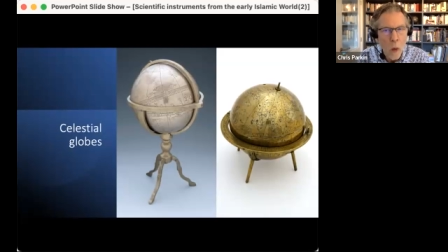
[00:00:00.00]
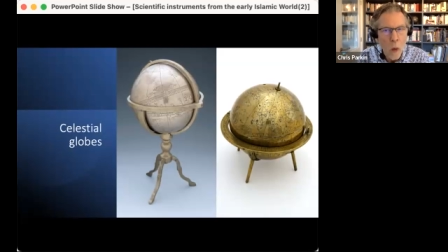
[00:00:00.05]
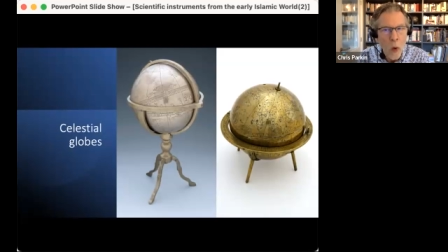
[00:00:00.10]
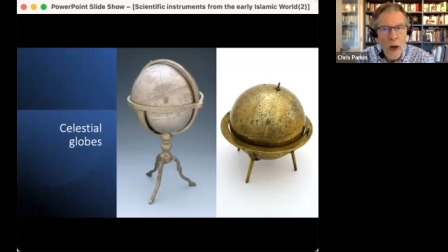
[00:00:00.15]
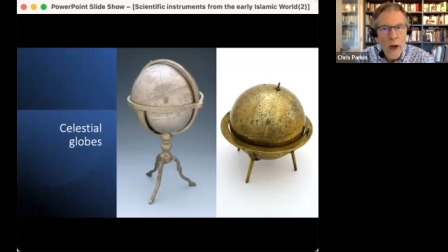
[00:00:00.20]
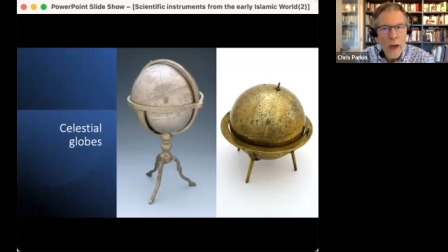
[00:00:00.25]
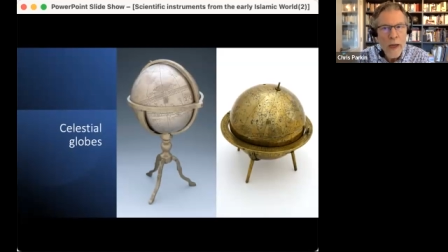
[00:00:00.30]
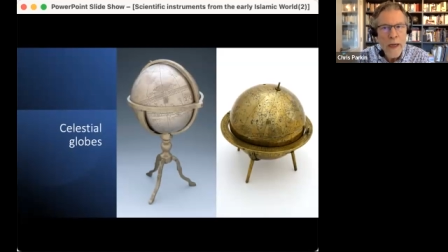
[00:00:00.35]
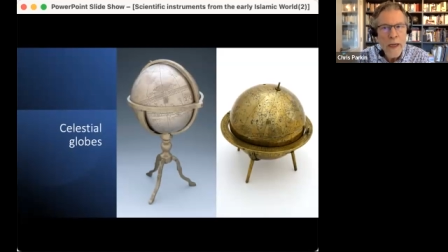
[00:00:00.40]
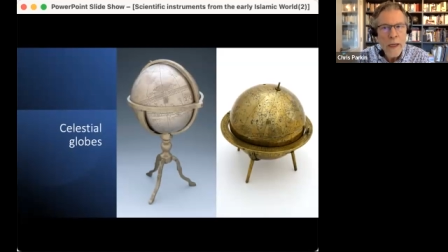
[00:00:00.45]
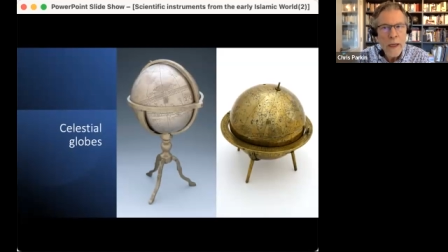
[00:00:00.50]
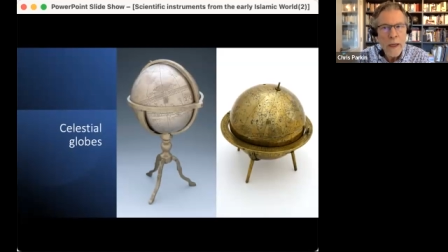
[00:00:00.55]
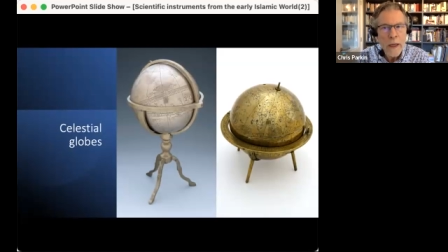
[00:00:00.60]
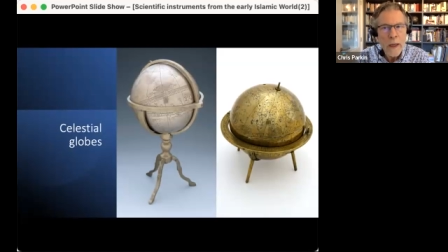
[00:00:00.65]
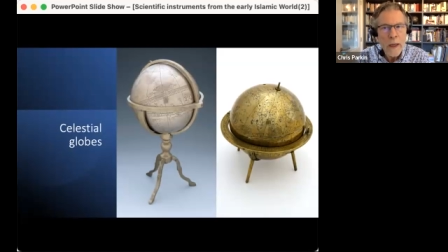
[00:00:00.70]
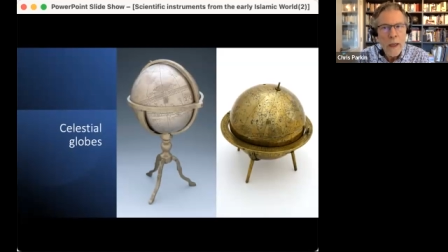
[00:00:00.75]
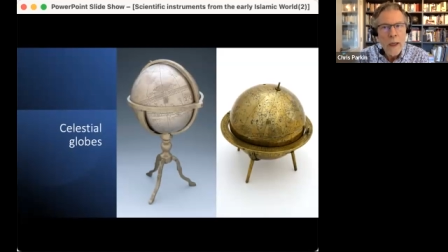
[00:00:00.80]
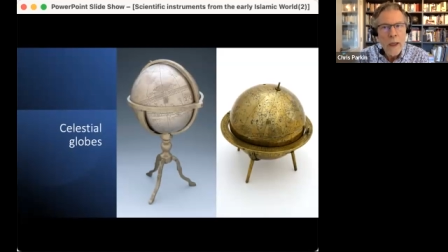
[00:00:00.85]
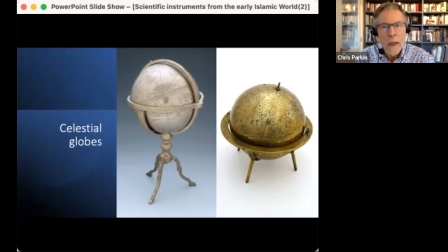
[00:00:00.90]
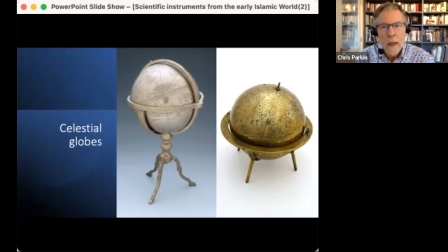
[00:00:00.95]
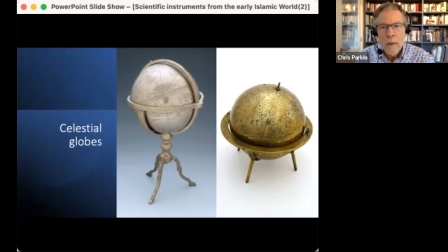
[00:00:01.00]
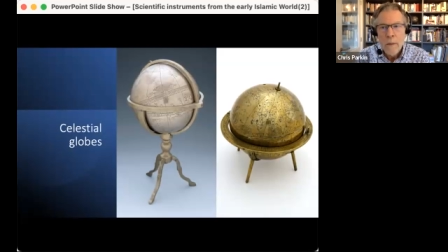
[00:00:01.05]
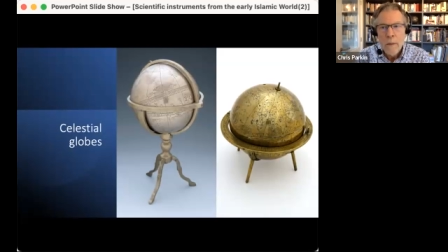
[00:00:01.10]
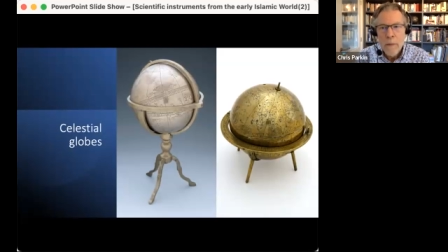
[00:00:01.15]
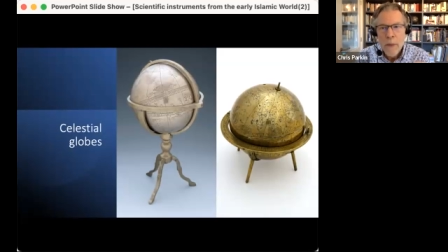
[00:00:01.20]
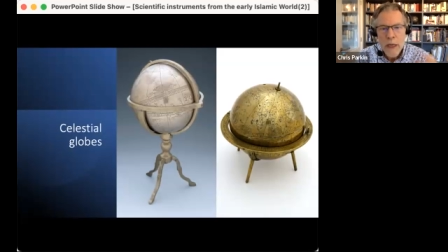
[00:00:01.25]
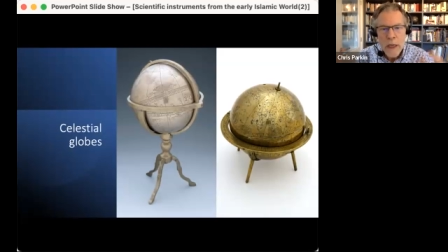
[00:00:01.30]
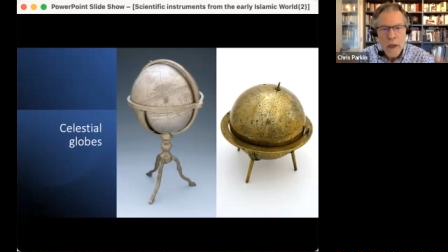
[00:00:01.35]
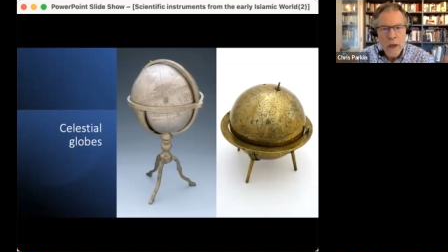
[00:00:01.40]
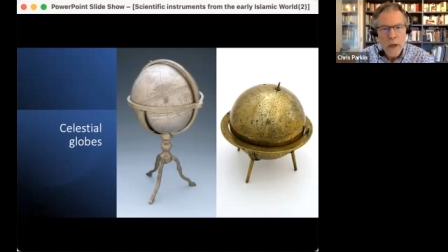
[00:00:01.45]
why?
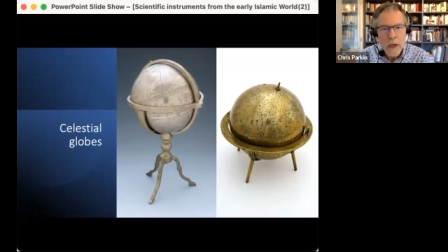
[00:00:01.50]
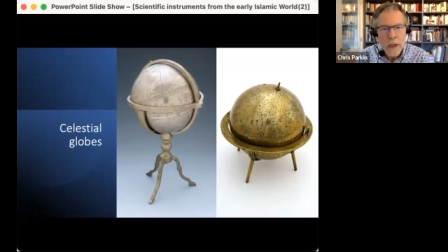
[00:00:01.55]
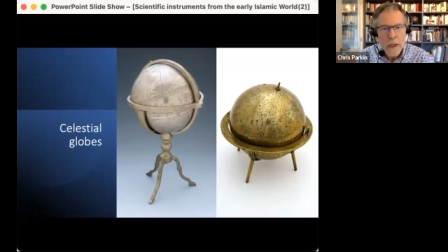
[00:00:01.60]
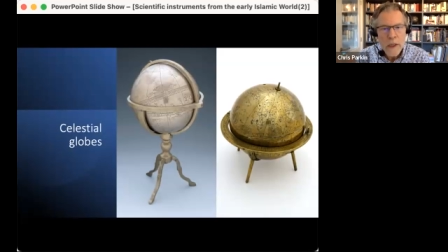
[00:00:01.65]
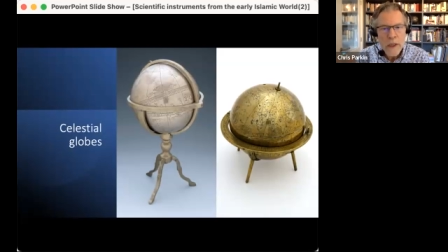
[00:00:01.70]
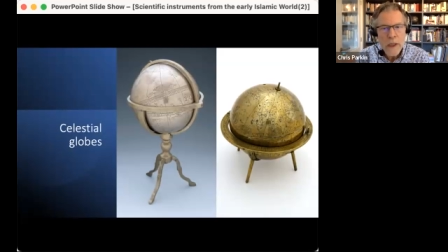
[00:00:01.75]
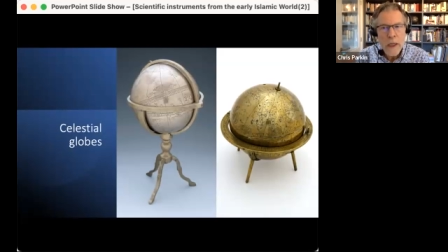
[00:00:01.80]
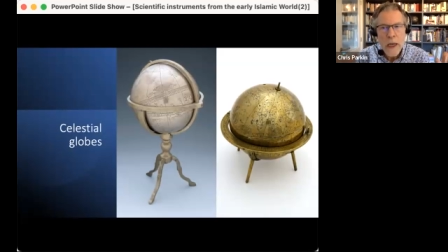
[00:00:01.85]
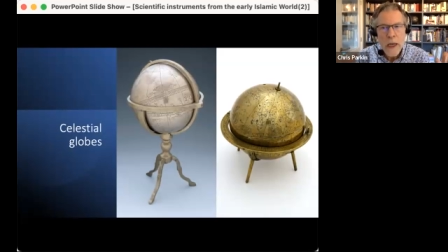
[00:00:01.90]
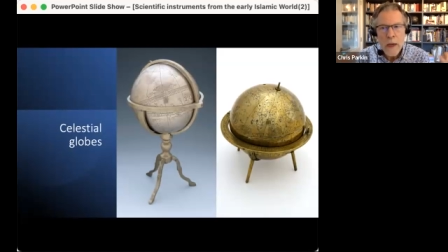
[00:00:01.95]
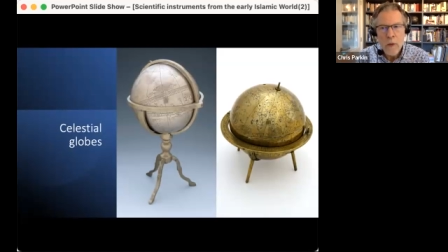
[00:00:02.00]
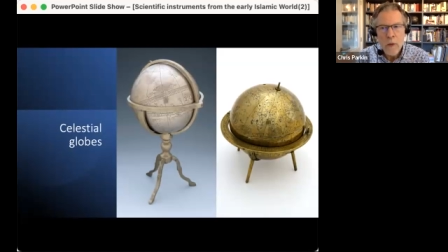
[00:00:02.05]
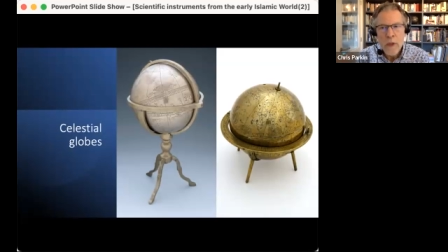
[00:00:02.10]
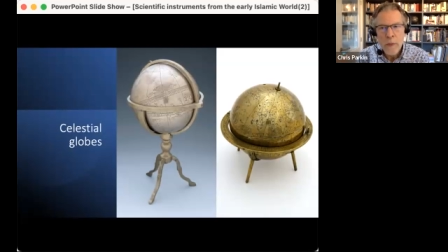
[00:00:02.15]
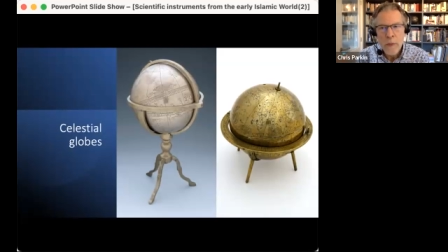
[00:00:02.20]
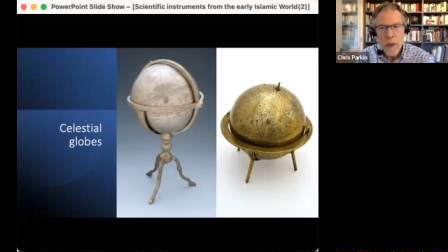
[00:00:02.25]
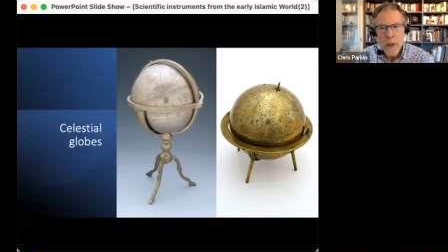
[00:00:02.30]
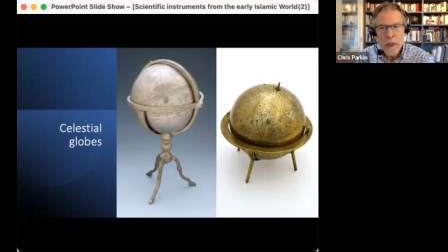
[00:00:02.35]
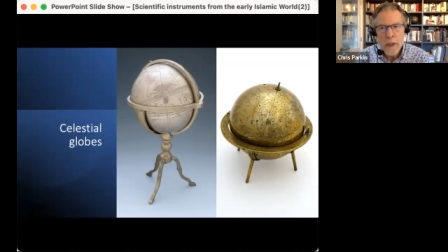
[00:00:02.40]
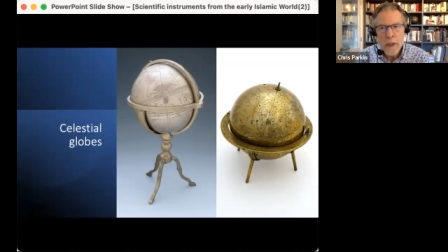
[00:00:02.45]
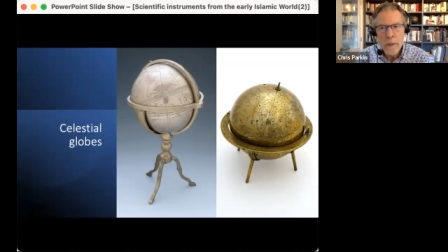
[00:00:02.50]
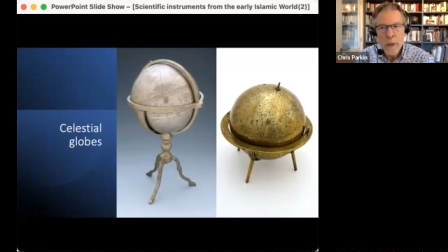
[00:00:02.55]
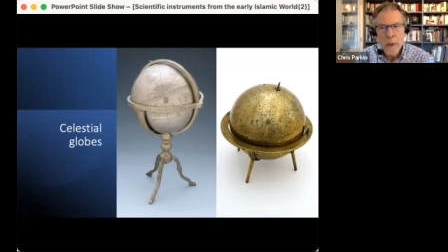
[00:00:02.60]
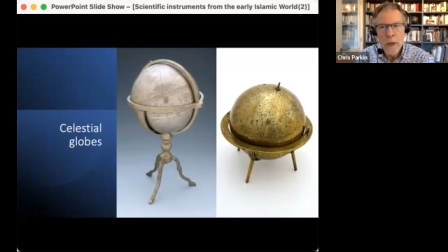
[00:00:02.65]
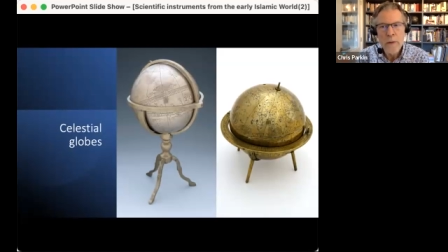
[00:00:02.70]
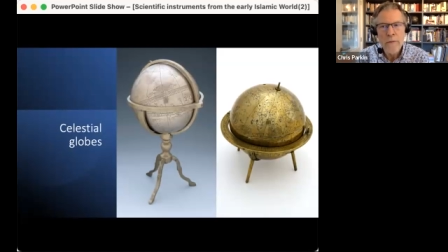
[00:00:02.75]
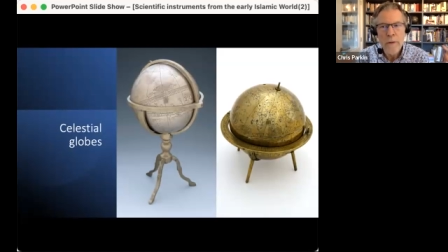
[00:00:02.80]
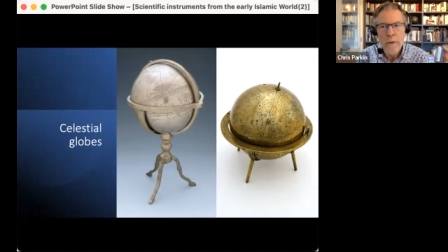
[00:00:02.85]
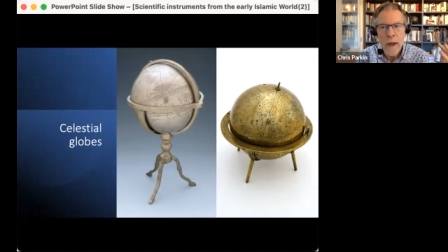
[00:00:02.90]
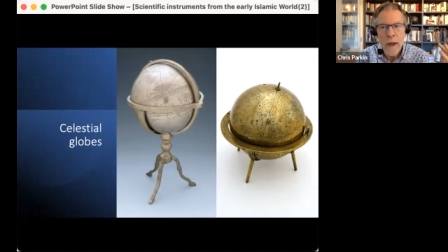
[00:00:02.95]
Because it was
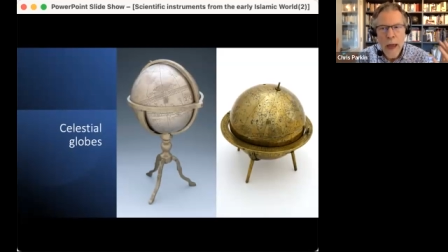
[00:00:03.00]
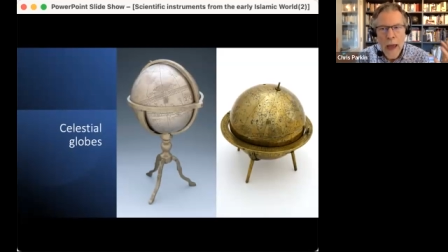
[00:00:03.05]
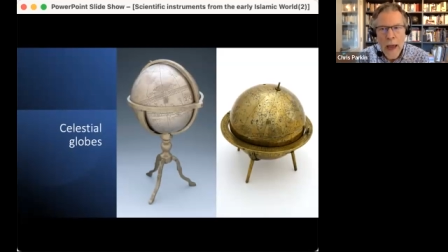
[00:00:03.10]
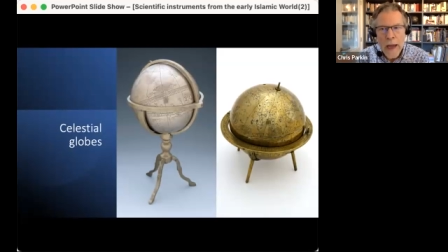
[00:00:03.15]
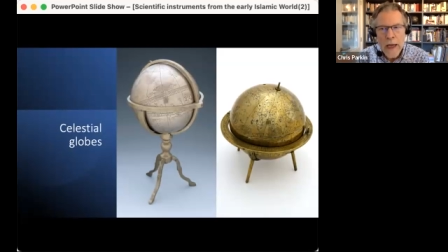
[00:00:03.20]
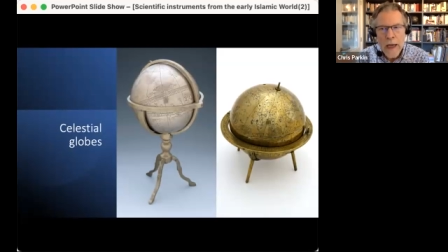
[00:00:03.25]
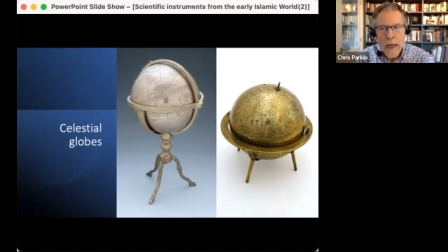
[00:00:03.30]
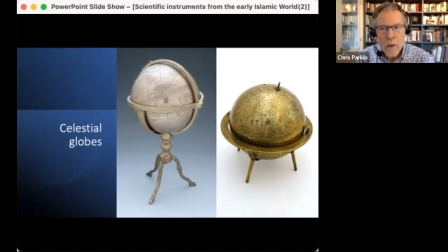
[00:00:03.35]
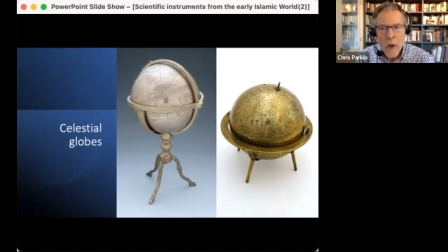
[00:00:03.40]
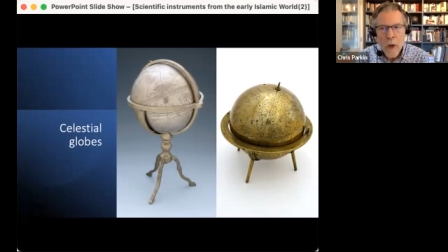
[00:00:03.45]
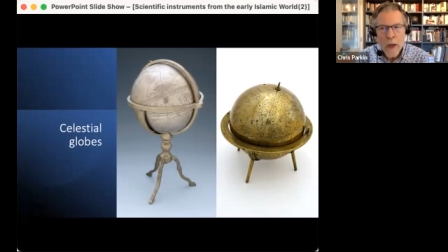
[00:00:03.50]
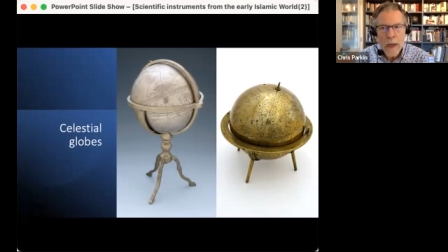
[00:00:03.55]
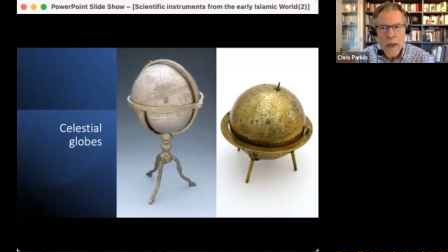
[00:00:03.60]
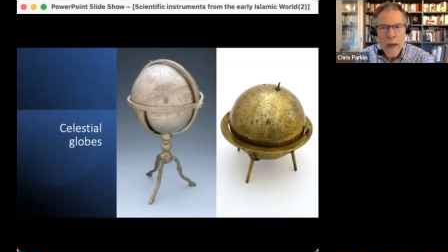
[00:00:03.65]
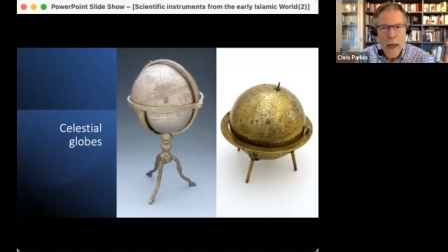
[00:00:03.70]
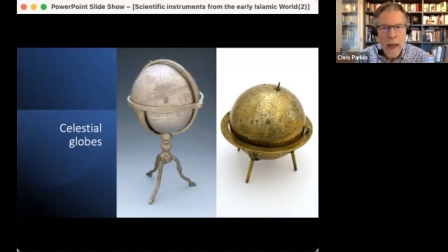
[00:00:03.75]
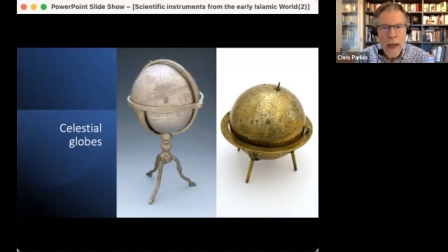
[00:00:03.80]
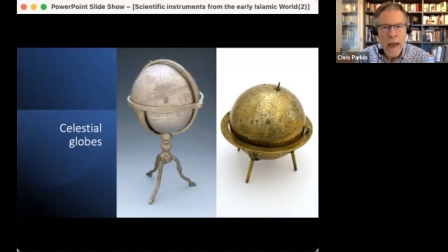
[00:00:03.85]
possible for anyone